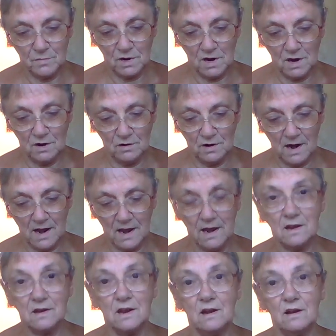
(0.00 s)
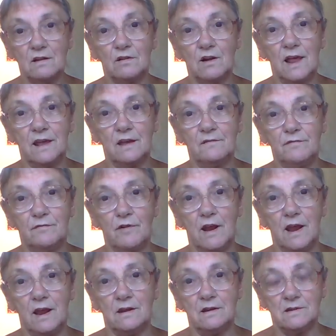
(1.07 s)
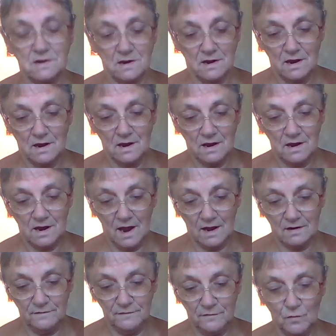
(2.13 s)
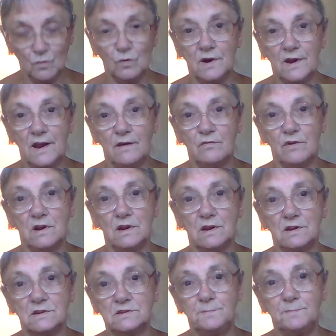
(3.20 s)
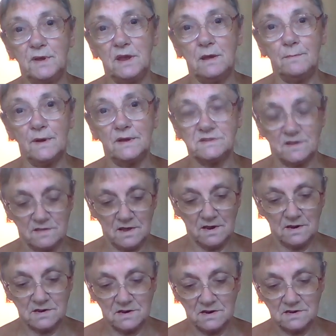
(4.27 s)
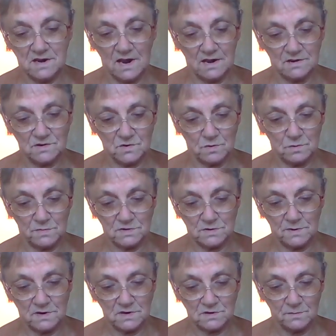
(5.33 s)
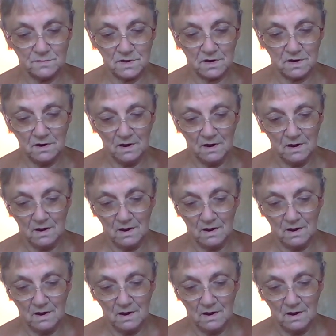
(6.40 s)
But he didn't look like a friend. He had a folder and papers and things in his hand, so he must have been